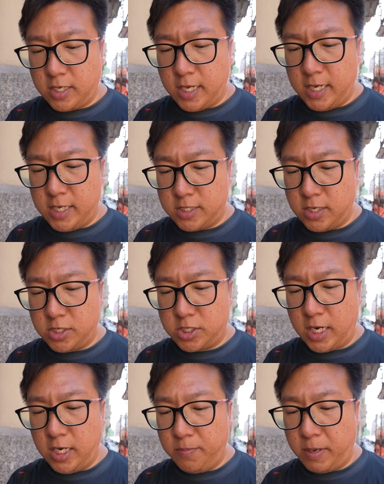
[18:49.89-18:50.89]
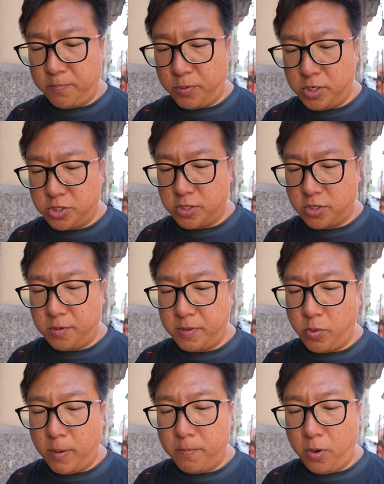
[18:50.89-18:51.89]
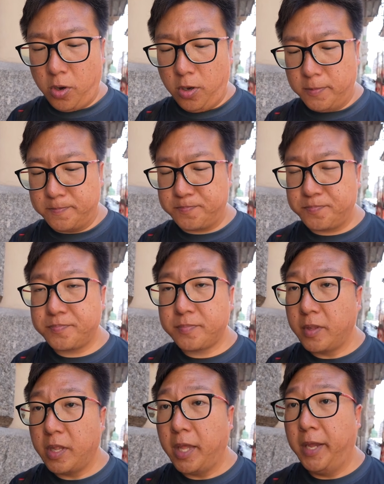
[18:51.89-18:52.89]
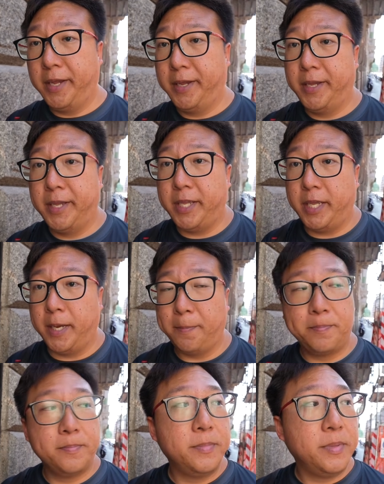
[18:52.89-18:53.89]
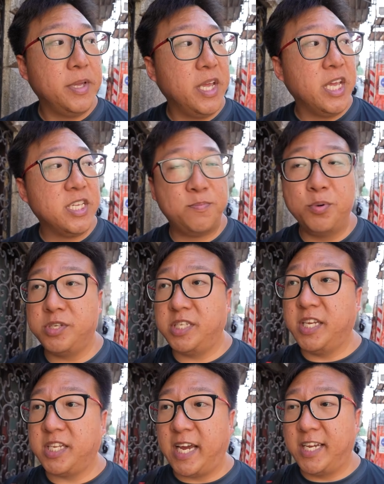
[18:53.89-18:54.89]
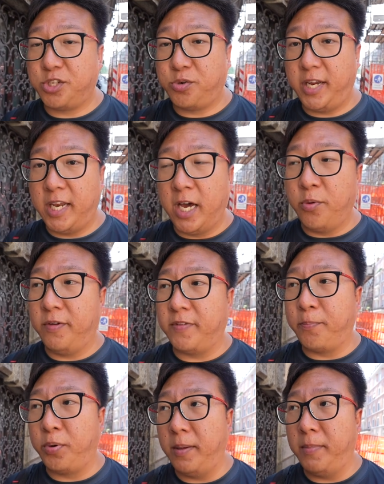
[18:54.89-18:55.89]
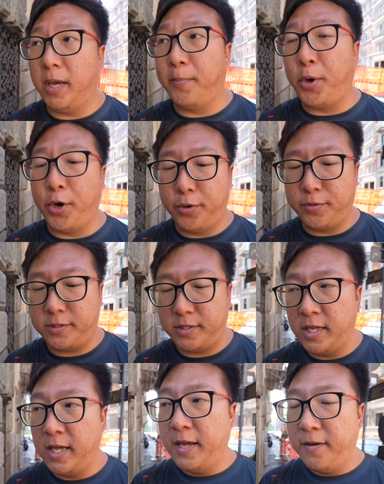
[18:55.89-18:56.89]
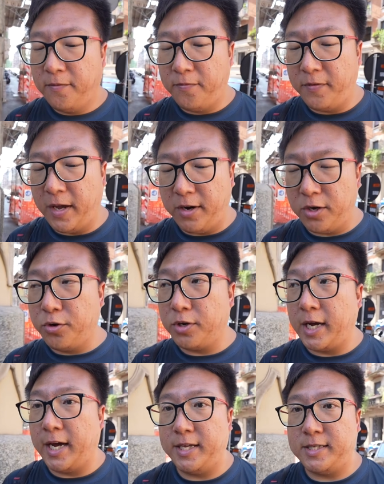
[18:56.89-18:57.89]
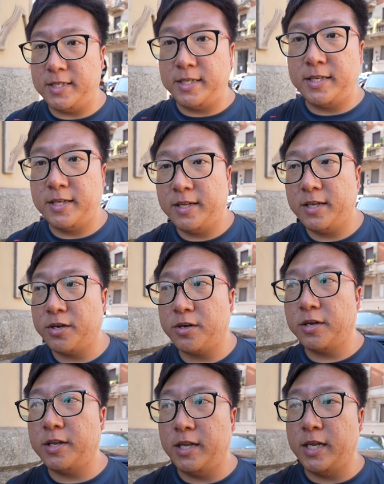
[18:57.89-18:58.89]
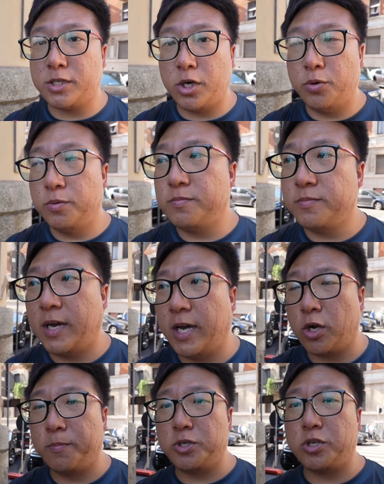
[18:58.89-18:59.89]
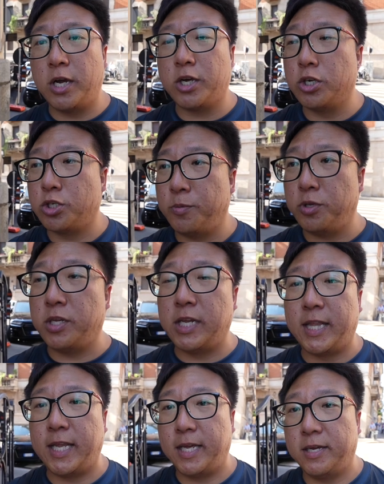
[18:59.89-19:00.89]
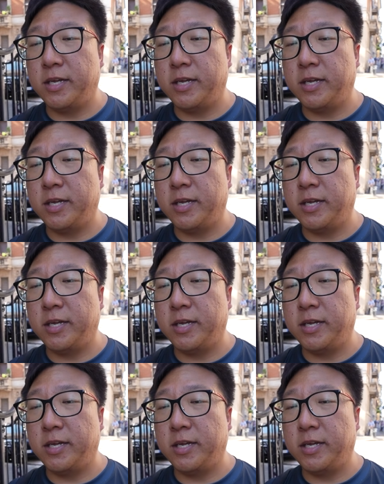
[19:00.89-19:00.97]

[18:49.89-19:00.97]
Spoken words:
Okay, it's not shiny, but I'm pretty sure it's gonna be 1 ball. Yep, it's boosted cash straight now with the Premier Balls. Very good, guys. Let's go. I contributed nothing.